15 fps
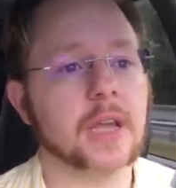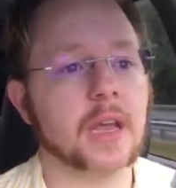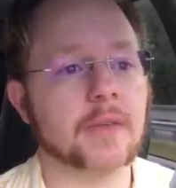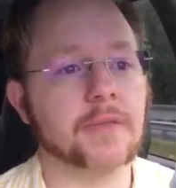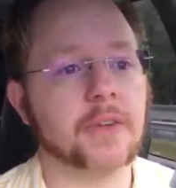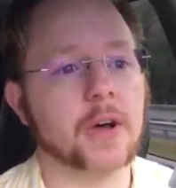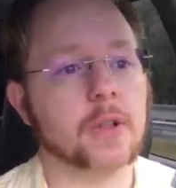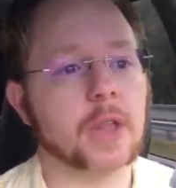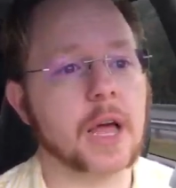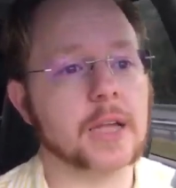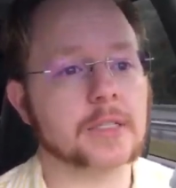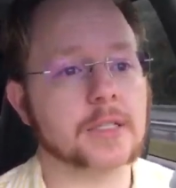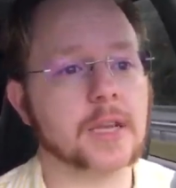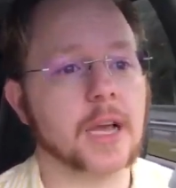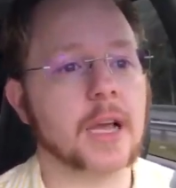info
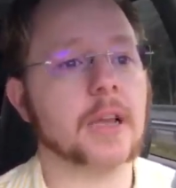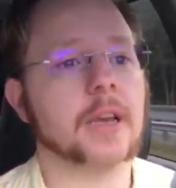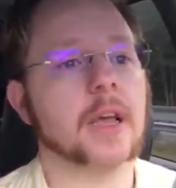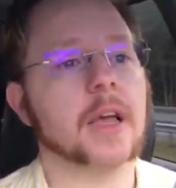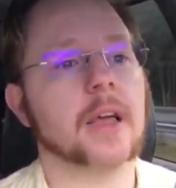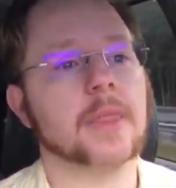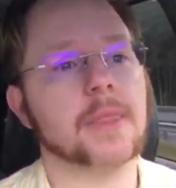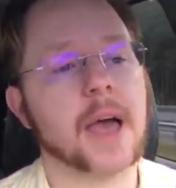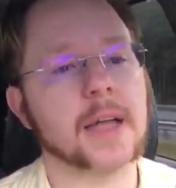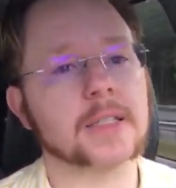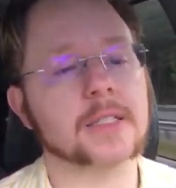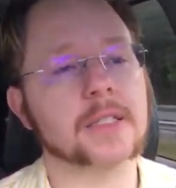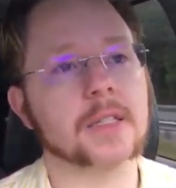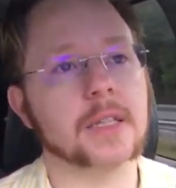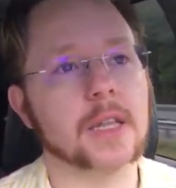last night.
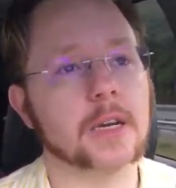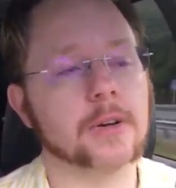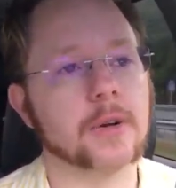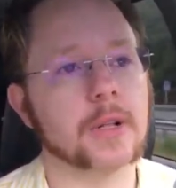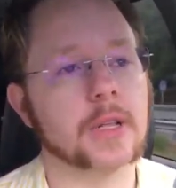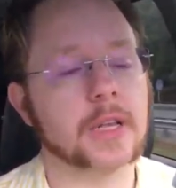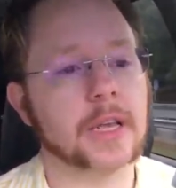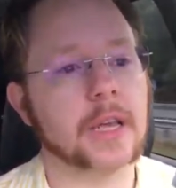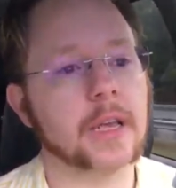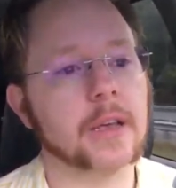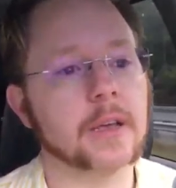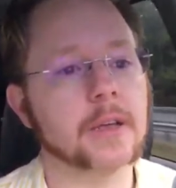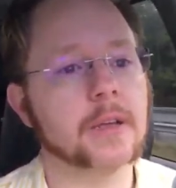That's literally